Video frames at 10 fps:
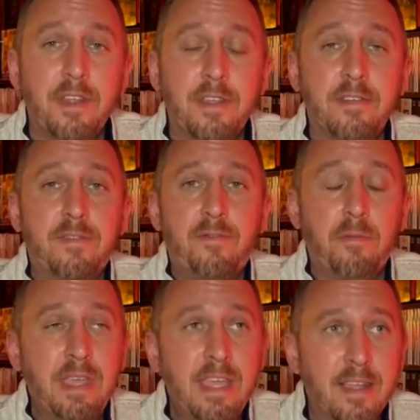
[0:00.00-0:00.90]
For me,
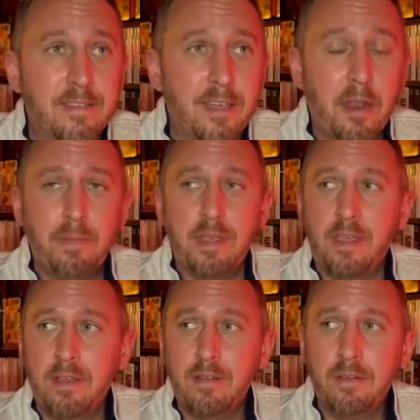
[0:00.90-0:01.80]
it's got to be
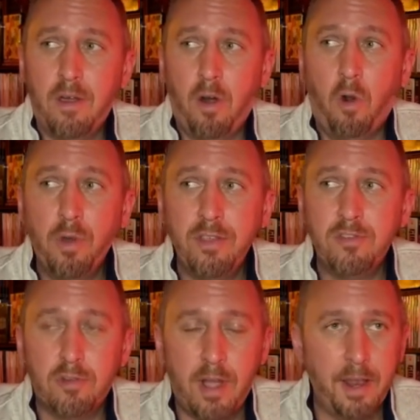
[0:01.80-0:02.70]
always trying
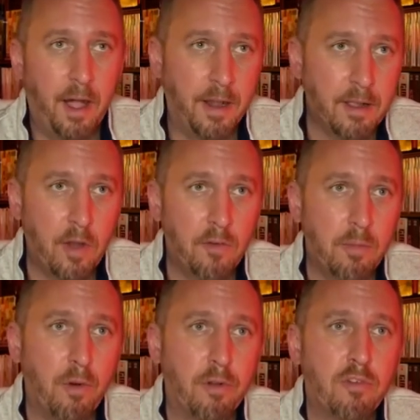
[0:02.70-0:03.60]
to uncover more
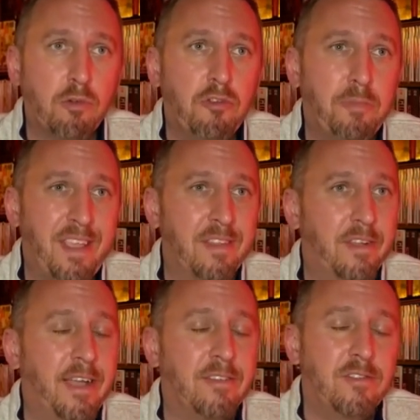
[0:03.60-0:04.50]
truths because I
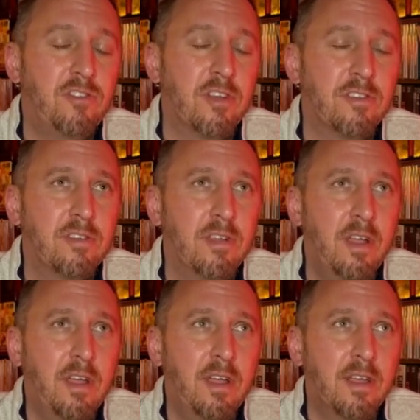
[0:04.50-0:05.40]
just
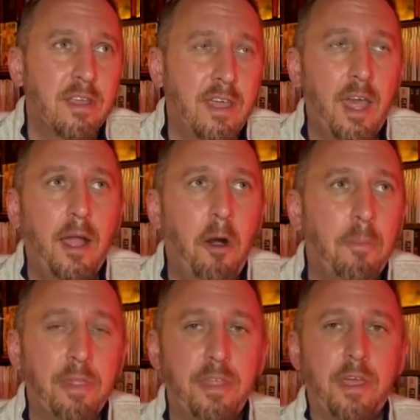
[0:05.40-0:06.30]
can't help but
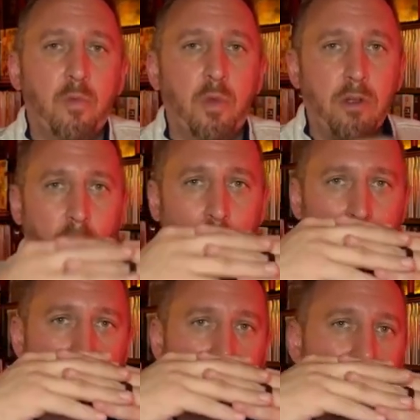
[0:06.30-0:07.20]
think we are only
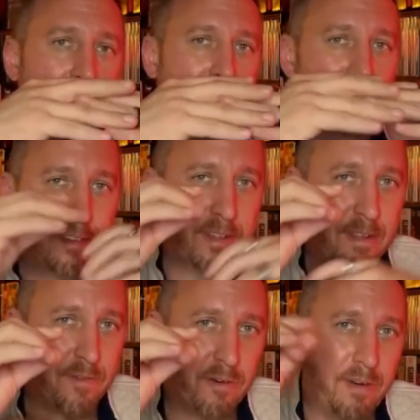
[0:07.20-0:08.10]
getting a sliver,
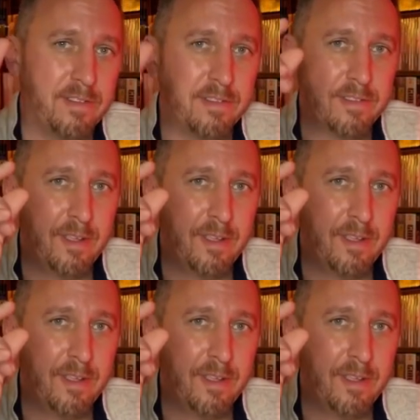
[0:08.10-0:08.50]
a snippet